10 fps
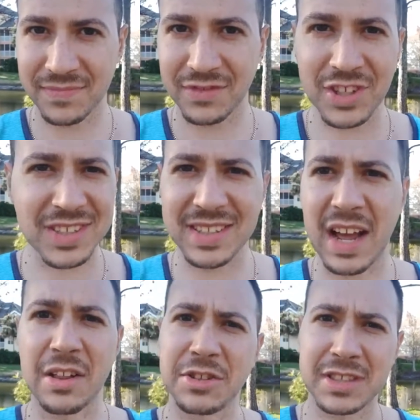Just a
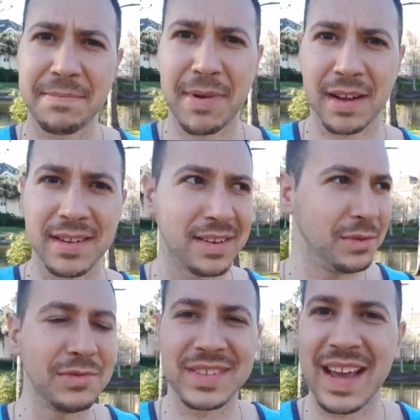dollar, just a buck. You know,
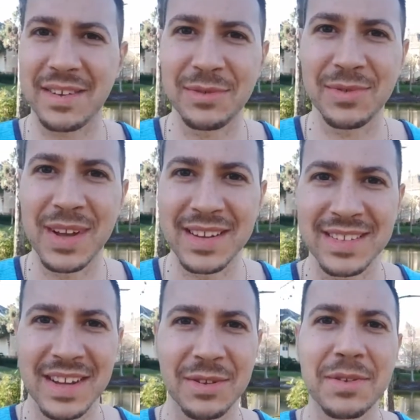who's got who?
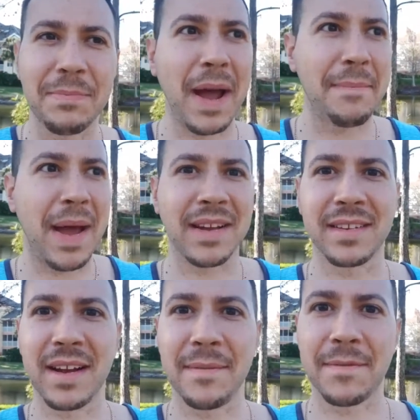You can buy a pack
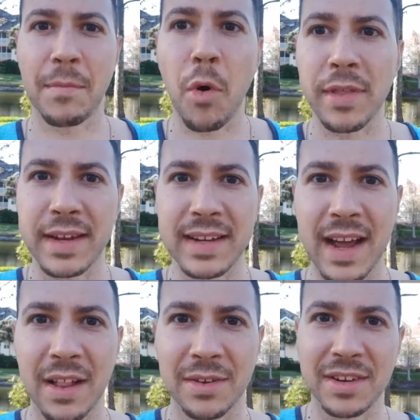of gum for more than a
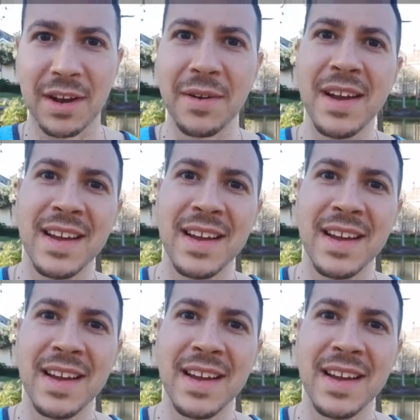dollar, you know?